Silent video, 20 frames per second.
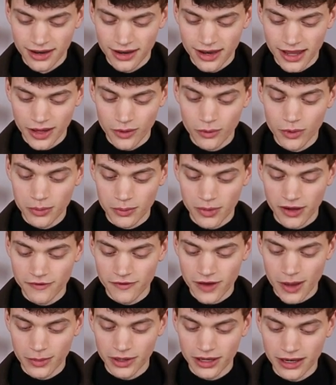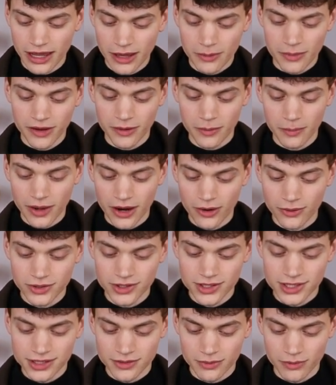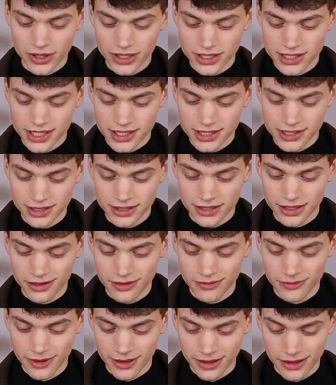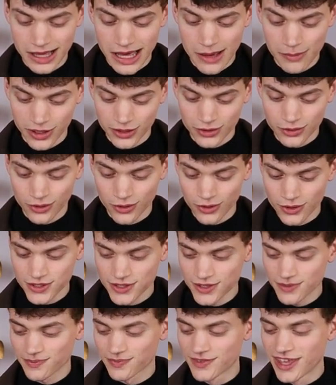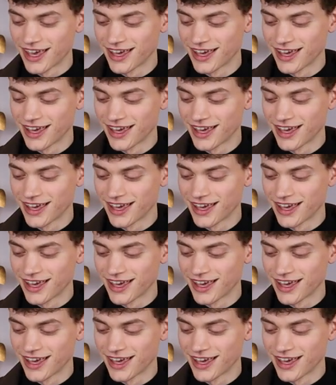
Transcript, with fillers: Like with my family, like my parents, my sister, and my dogs.